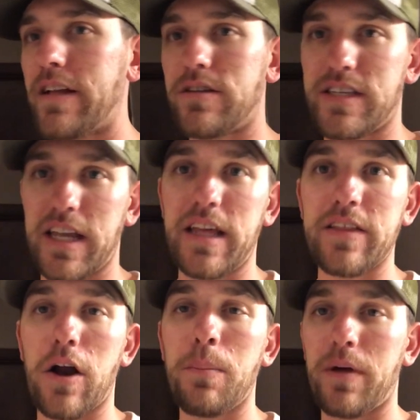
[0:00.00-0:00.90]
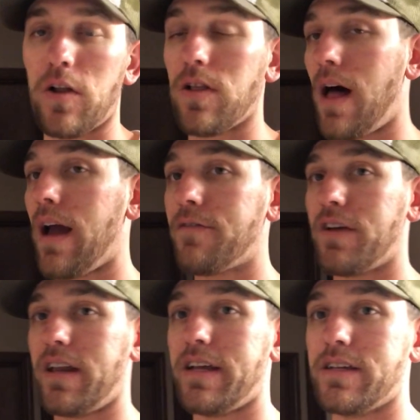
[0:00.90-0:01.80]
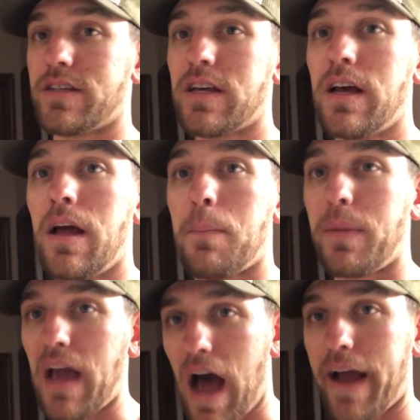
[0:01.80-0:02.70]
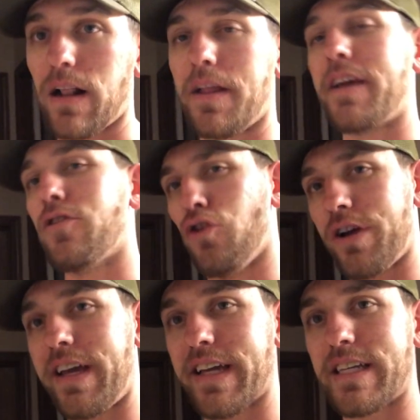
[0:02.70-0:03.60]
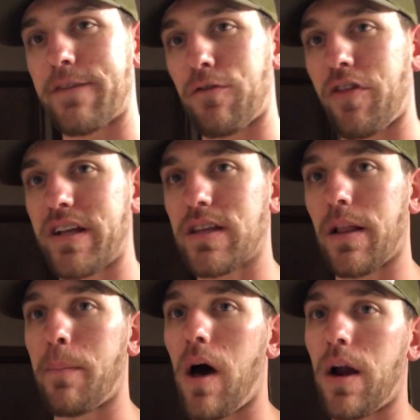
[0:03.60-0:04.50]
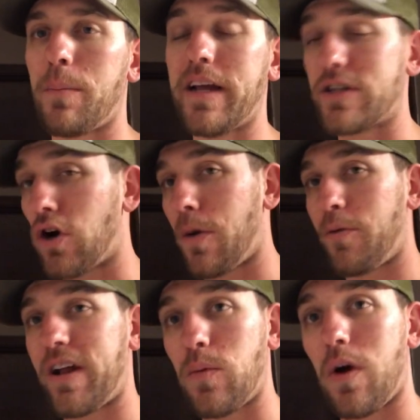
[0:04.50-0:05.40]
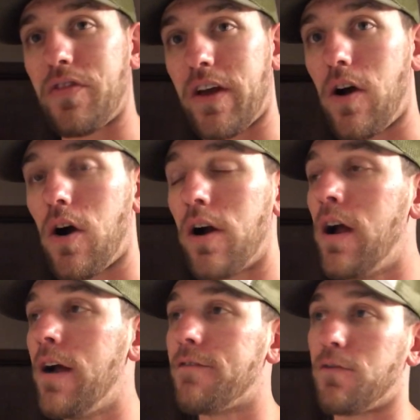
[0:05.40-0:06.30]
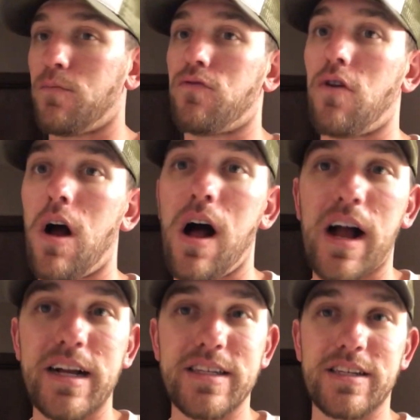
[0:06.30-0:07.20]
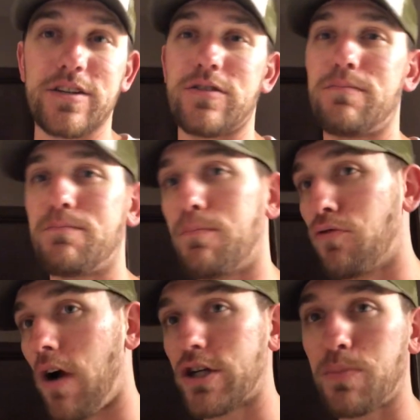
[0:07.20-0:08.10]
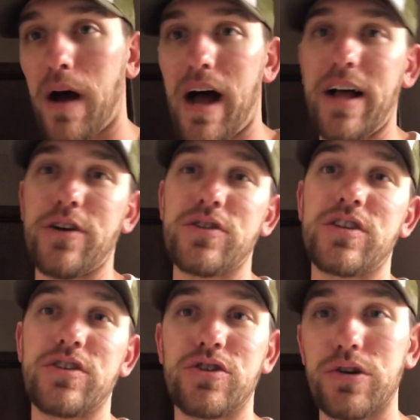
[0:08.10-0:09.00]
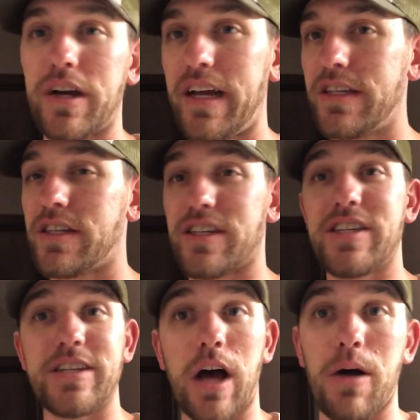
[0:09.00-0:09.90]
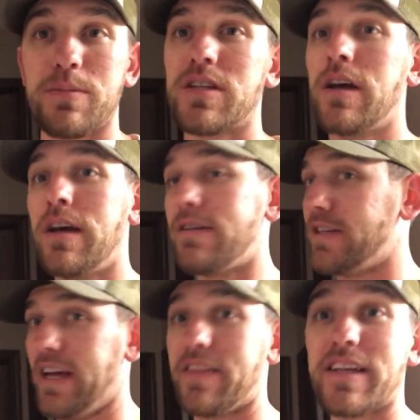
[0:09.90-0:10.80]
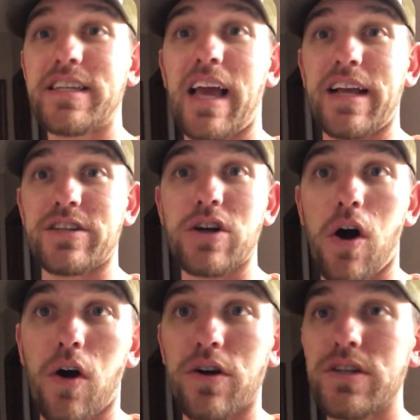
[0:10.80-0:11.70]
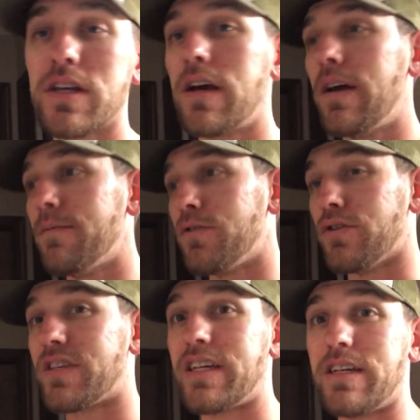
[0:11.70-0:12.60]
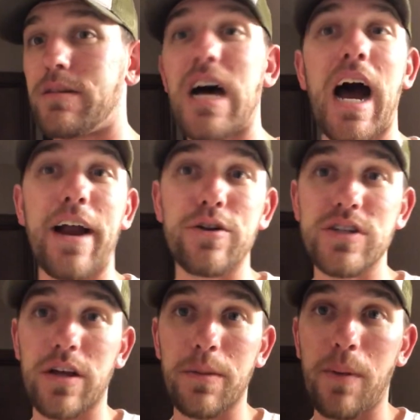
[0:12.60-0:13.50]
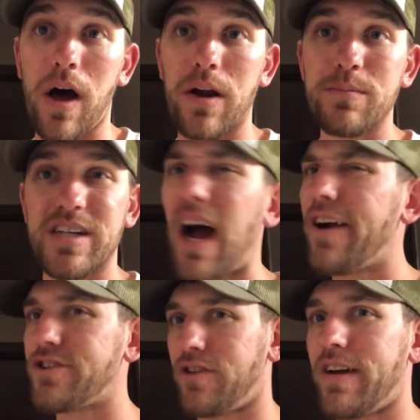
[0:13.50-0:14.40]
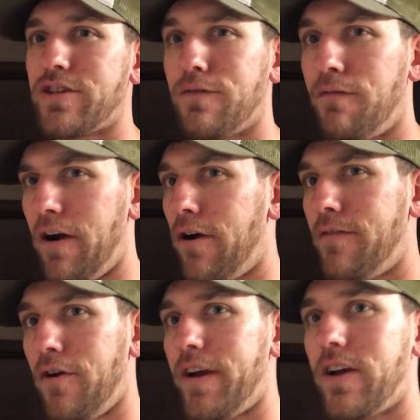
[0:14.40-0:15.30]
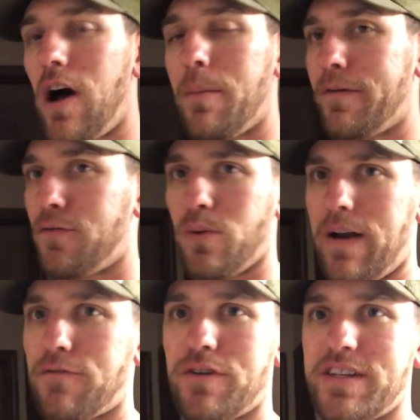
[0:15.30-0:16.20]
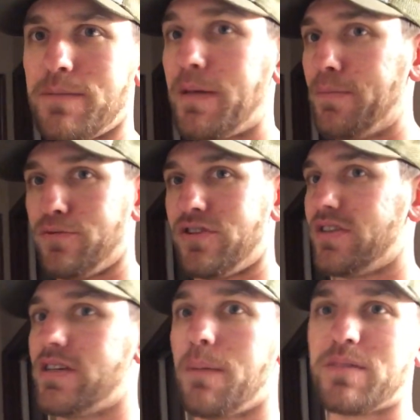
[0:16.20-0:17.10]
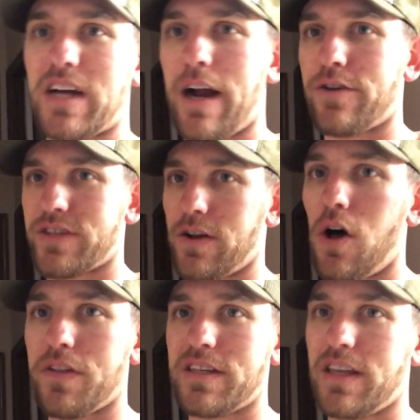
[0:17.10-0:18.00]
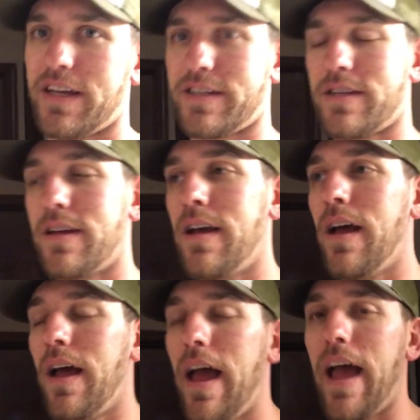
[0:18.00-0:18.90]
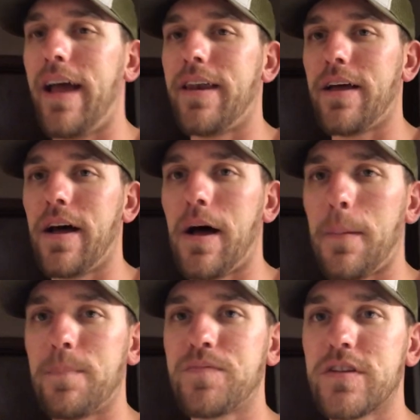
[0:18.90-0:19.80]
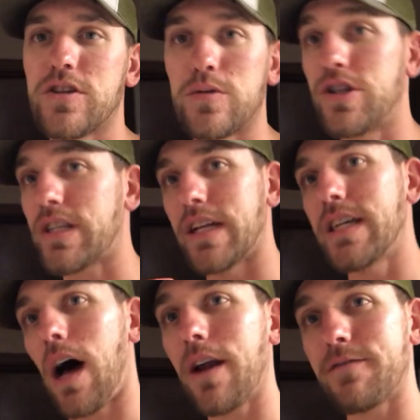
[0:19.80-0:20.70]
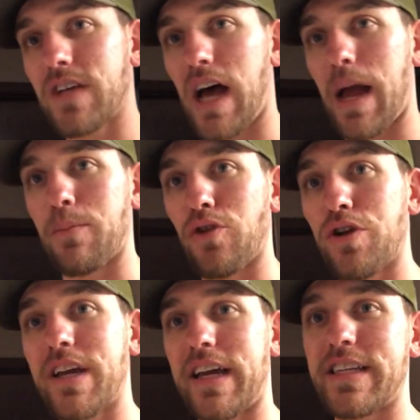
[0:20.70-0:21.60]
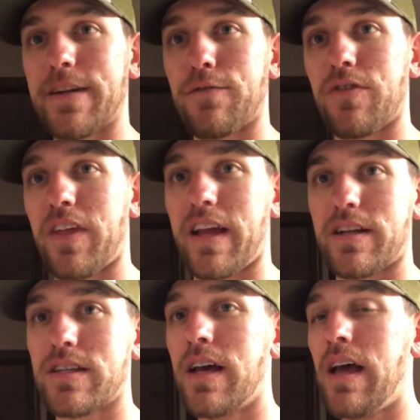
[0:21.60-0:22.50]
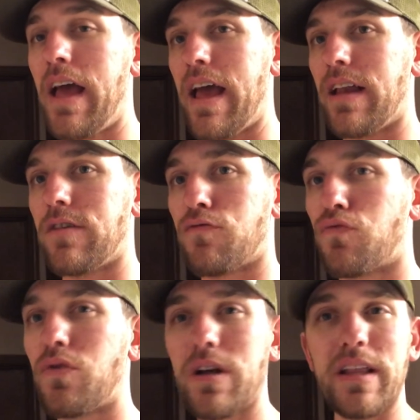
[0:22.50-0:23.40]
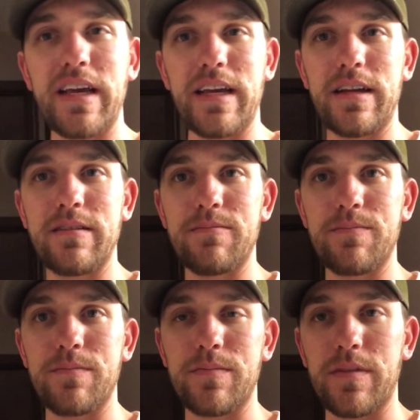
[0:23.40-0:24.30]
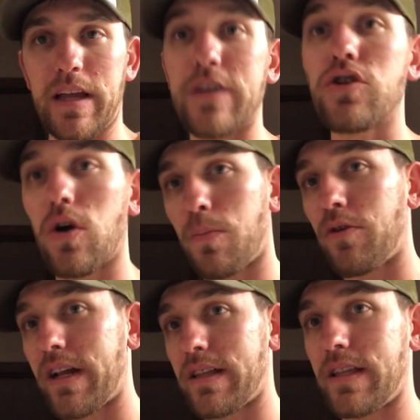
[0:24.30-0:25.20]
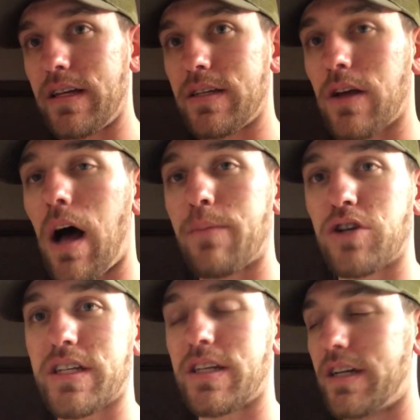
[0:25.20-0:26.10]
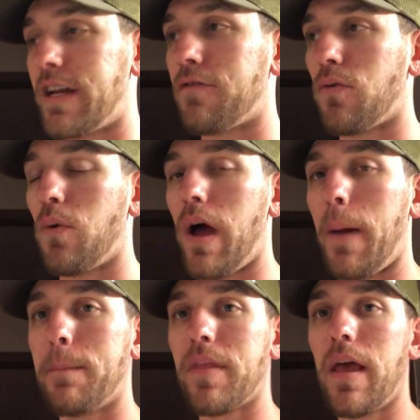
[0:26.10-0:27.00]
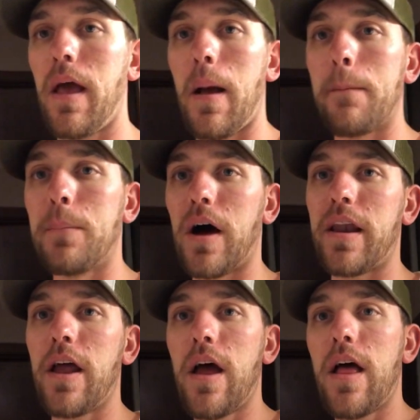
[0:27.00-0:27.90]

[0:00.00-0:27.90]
sitting there, but a lot of it is me idling, looking at different things on the bottom, interpreting what they are, from rocks to brush piles to trees to stumps to, in this case, cars. You'll see tires on the bottom. Tires are actually very, very common. For whatever reason, people just dump tires in all these lakes. And so just a ton of time looking at different things and really interpreting these objects in a different way. But